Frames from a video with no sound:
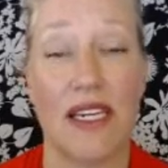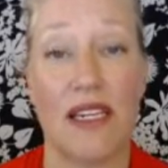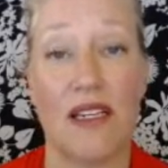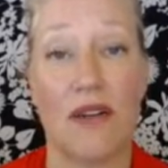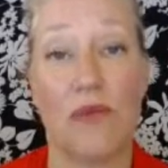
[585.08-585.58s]

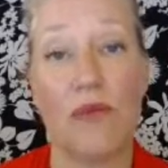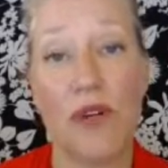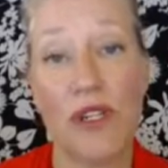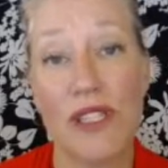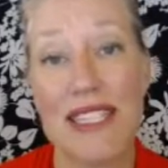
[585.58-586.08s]
You know, when
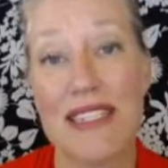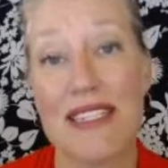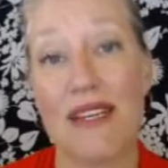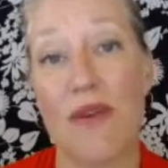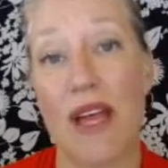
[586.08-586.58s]
we're
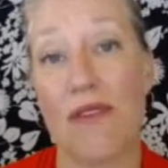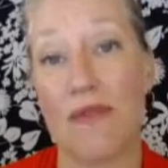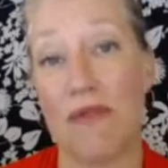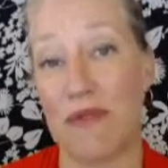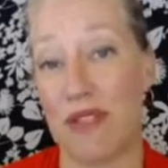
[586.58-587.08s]
listening, we have to
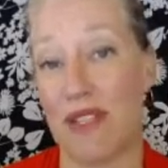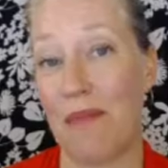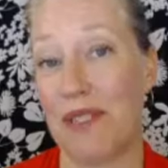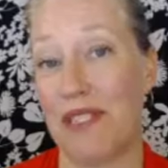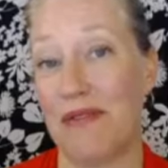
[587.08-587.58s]
be
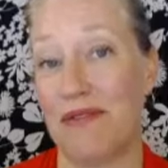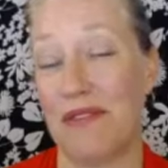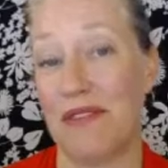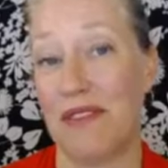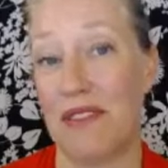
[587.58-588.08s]

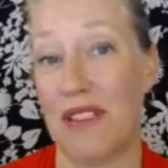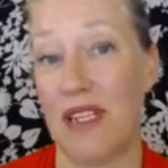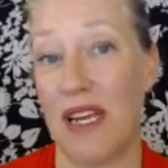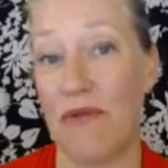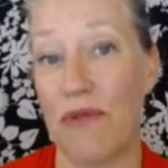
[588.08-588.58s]
receptive.
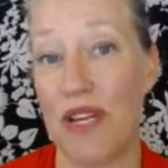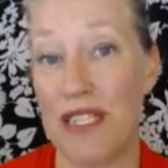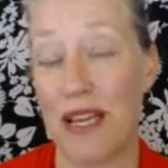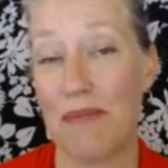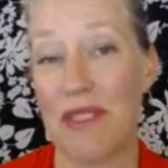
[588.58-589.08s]
And
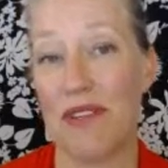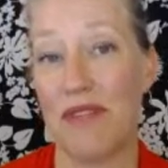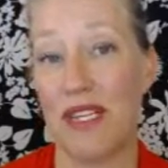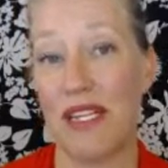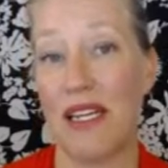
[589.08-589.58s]

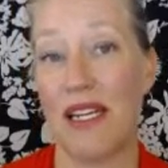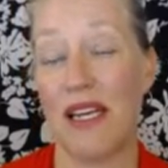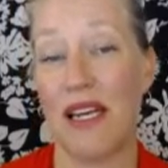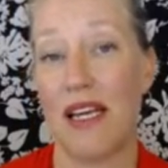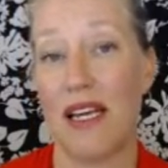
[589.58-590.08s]
receptivity
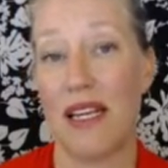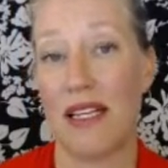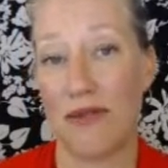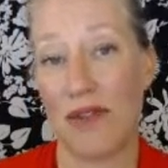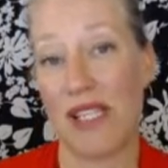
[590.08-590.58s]

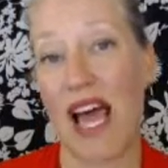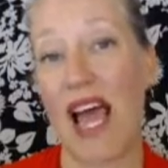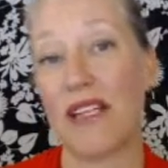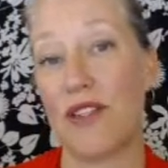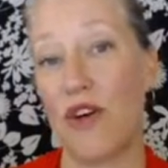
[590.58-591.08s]
is a
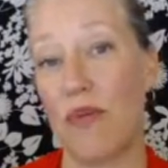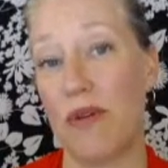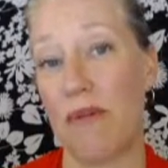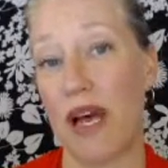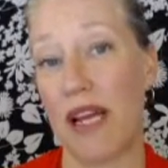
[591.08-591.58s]
relaxed,
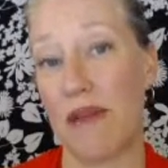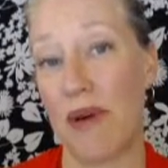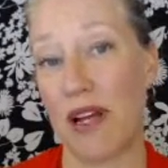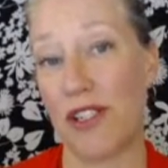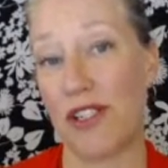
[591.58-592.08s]
open body
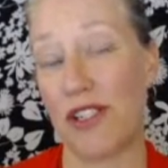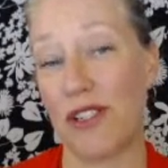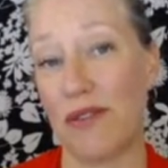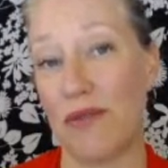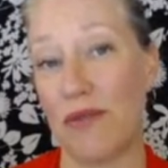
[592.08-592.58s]

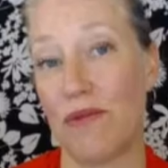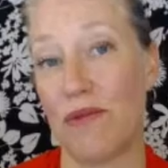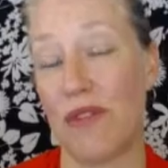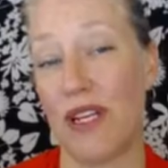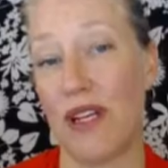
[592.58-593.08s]
posture.
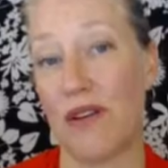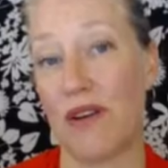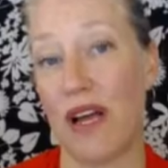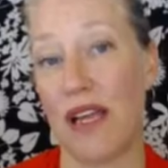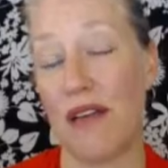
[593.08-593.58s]
You know,
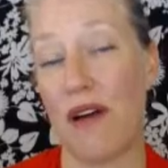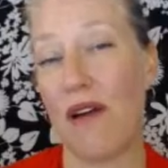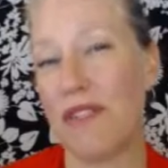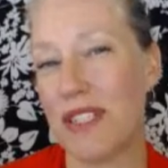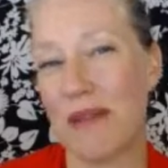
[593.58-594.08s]

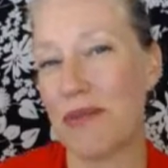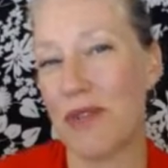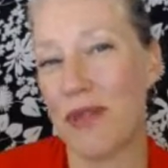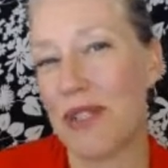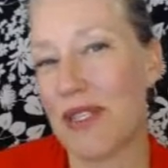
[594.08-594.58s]
oftentimes we're
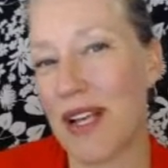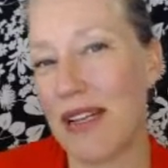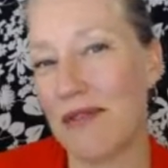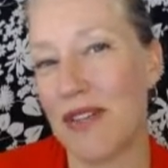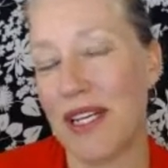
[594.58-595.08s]
doing this
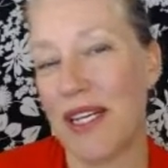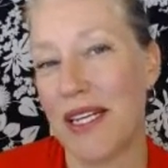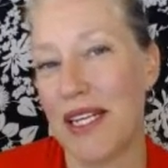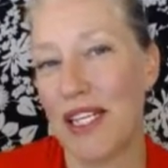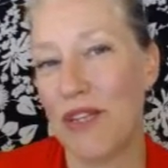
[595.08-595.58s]
kind of,
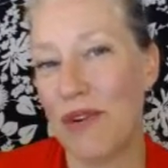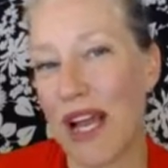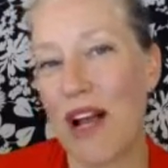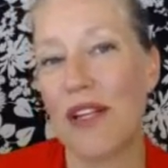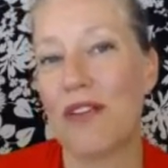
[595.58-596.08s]

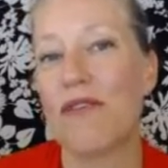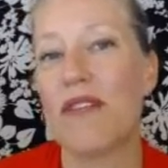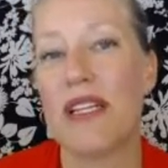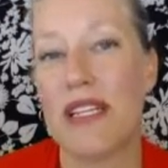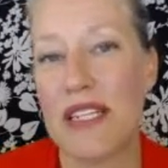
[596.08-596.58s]
I call it
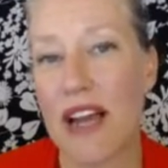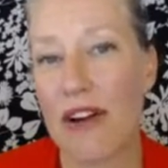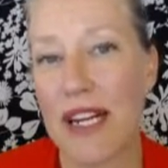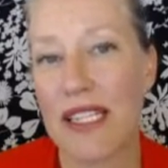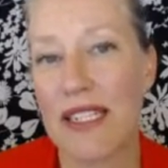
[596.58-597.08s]

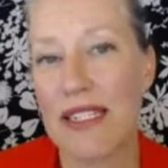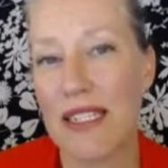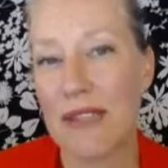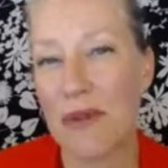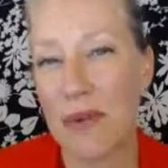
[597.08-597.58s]
utilitarian
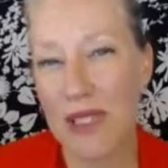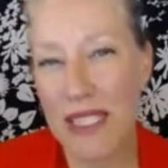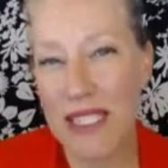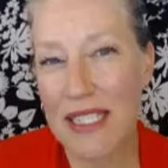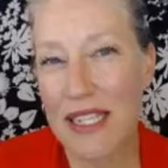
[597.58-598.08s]
listening, where we're
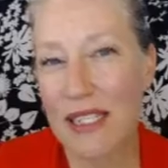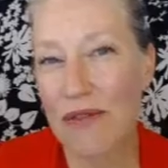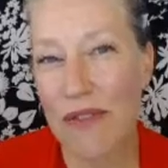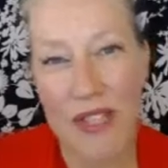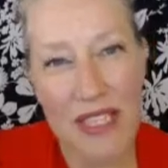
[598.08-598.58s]
listening
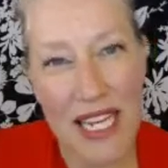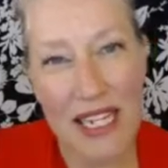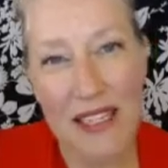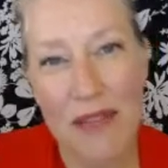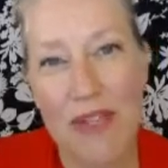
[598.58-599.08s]
for the
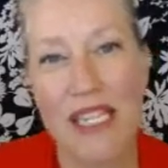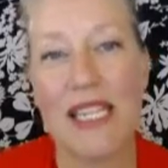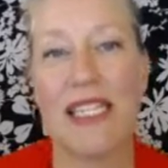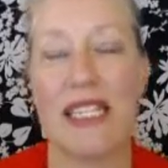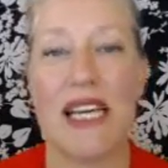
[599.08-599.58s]
data that we
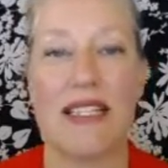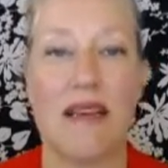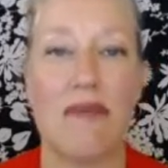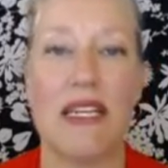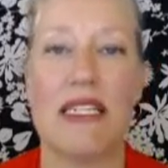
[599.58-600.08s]
need to get
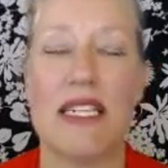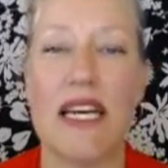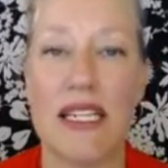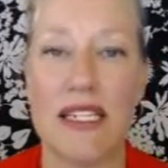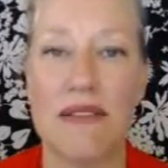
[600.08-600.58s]
something
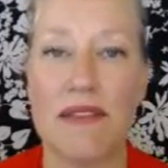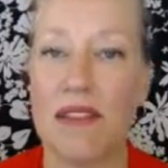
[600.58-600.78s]
done,